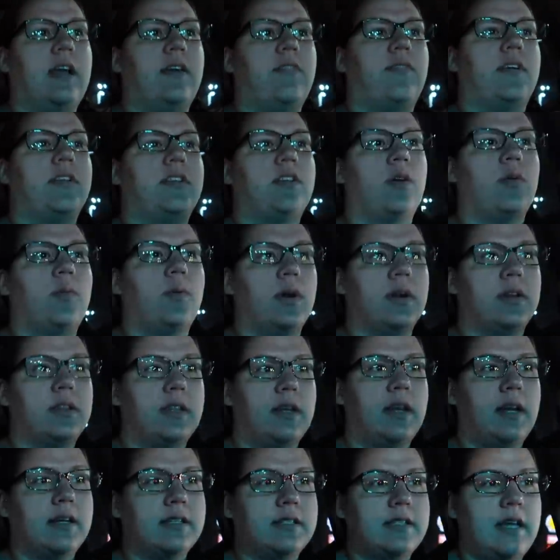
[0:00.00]
If I don't work the
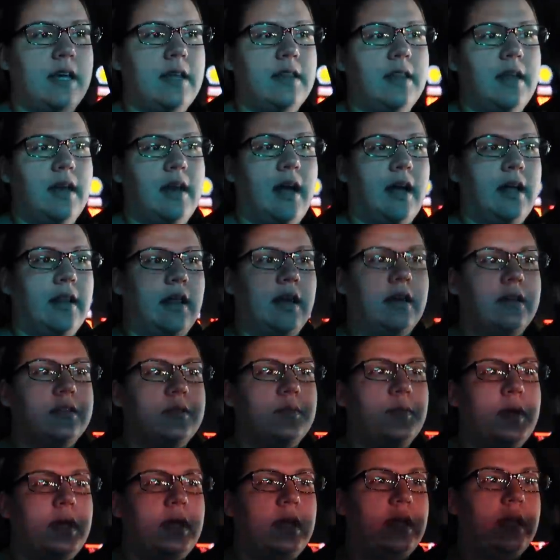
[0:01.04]
next day, then I like to
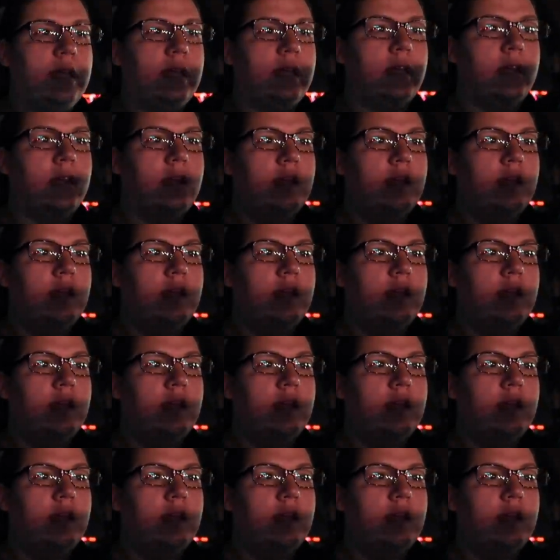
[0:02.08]
be